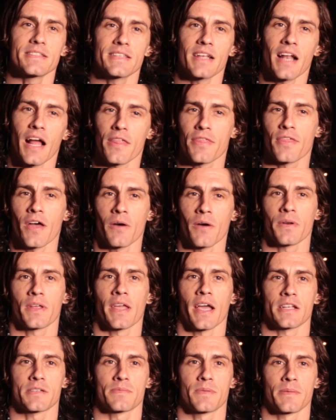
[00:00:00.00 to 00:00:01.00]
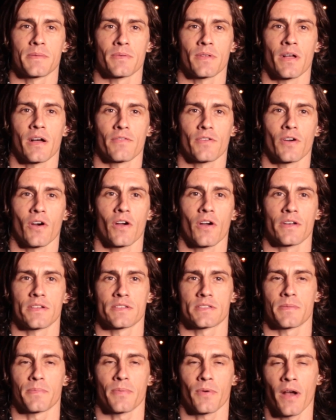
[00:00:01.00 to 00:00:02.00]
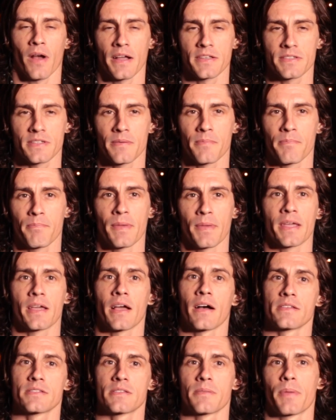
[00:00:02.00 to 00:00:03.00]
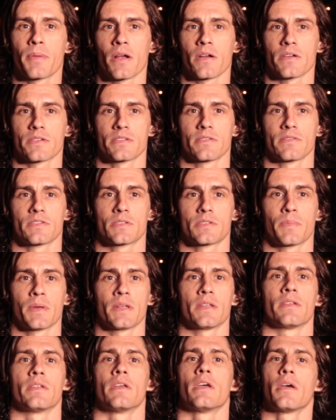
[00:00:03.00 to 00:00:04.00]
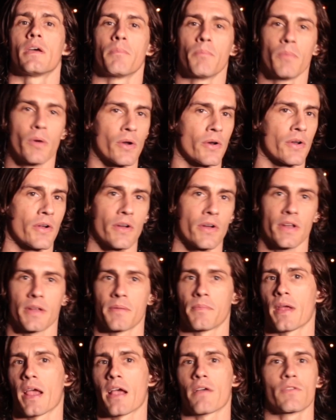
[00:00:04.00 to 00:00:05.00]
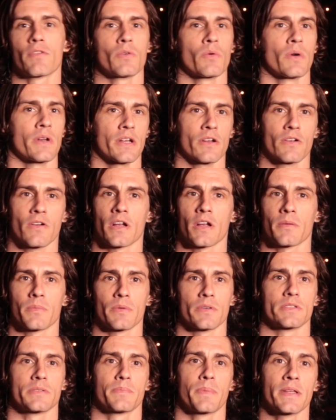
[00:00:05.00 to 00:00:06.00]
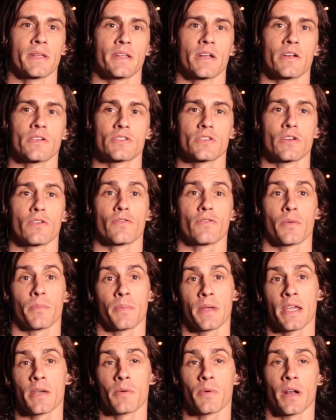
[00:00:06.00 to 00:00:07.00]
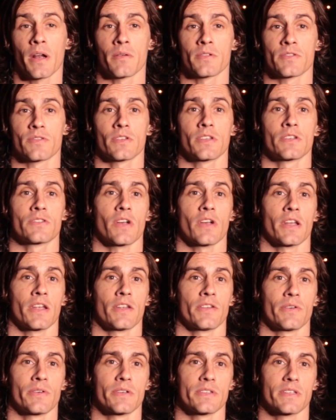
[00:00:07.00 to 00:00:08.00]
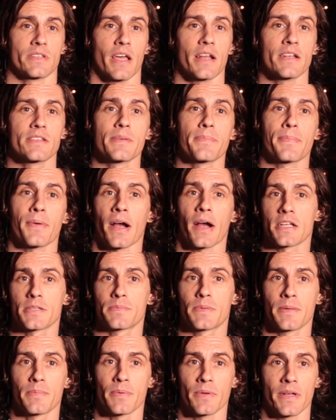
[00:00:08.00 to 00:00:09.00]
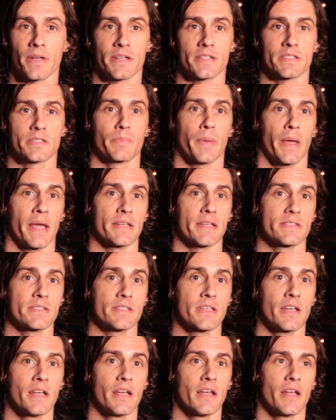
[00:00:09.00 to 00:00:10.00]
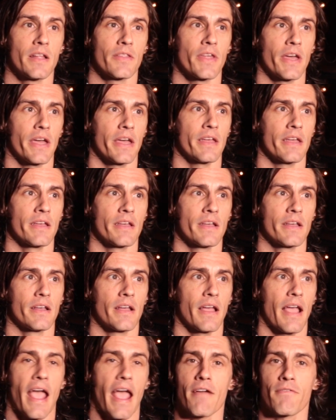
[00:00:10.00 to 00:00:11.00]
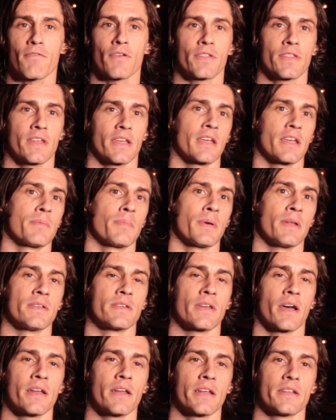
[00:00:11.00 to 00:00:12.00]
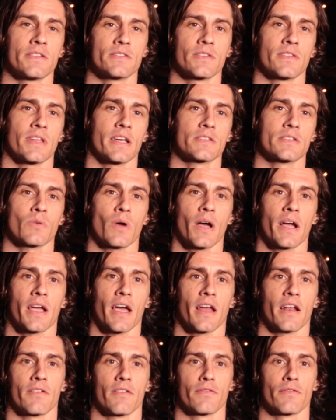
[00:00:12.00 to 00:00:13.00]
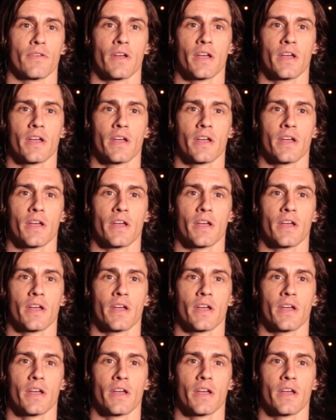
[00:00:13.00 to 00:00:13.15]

that I thought would catch people off guard and surprise them, because the barracks has been murdered and everyone incredible has been there. So for me, what I was really trying to do is kind of surprise people in a space that everything had been done in. So that's why I kind of